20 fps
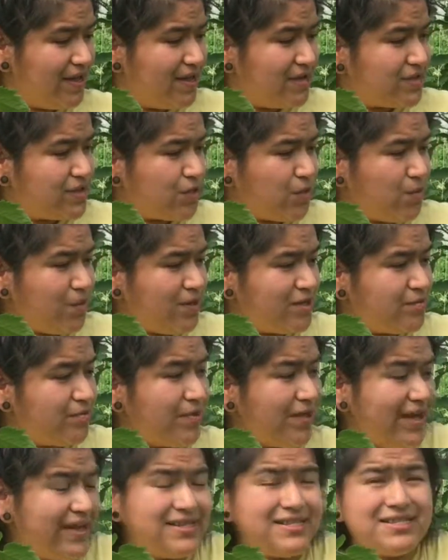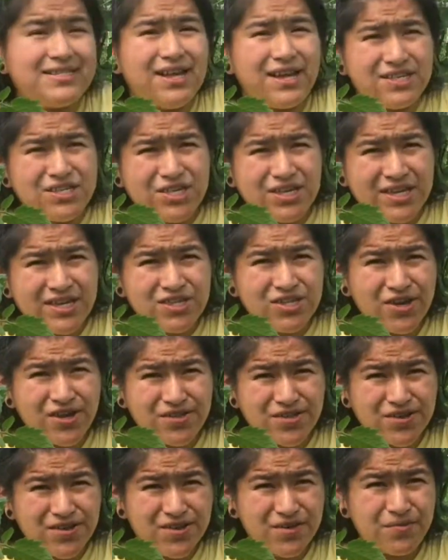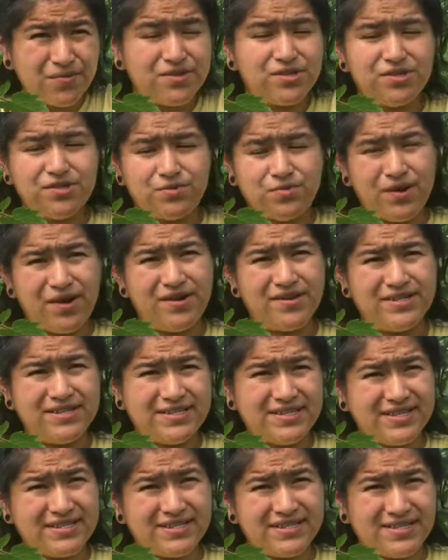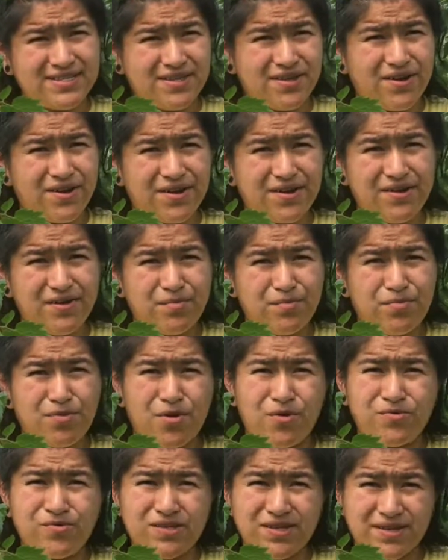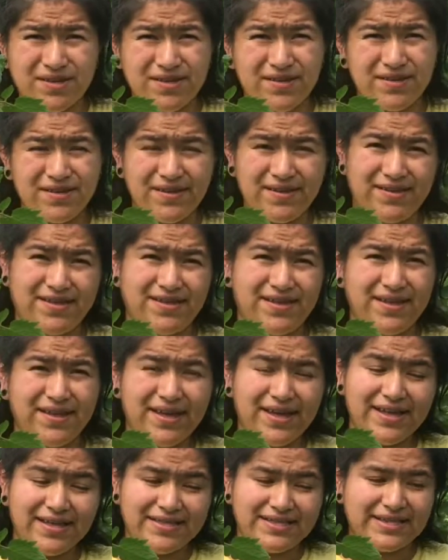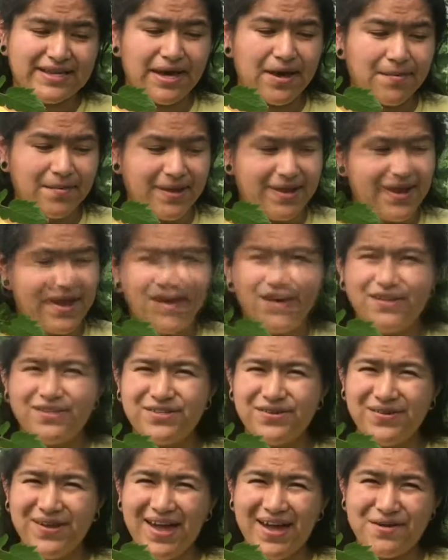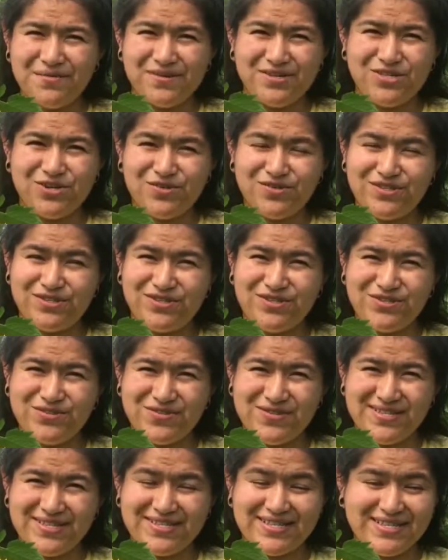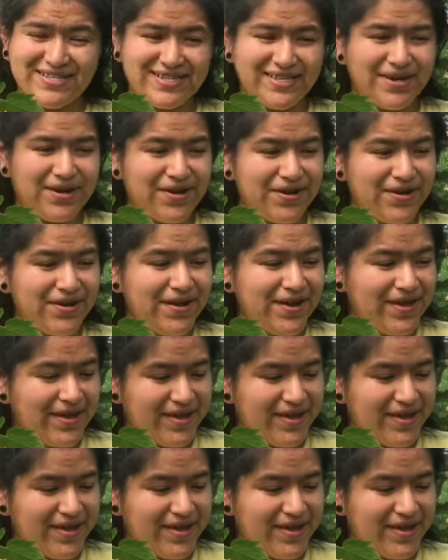so much plants touching each other, which is where diseases are prone to come in at. So yeah, we chose to do this year